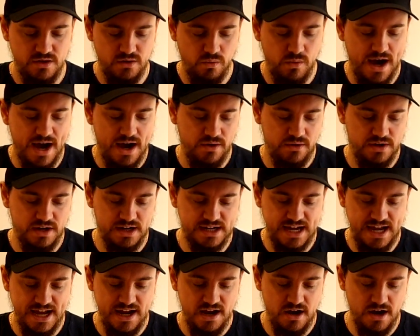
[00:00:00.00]
Wow,
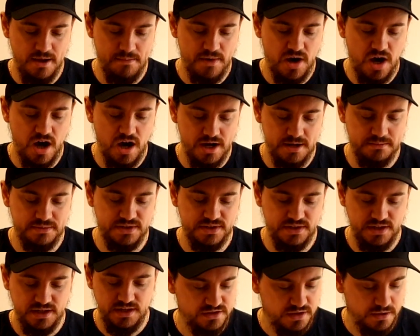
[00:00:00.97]
okay, I'm hyped
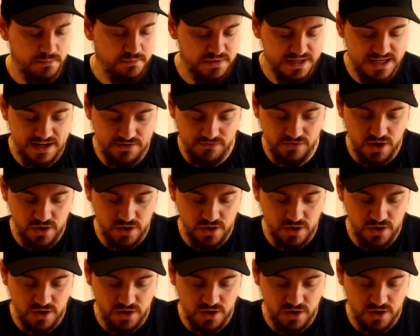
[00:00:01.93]
to give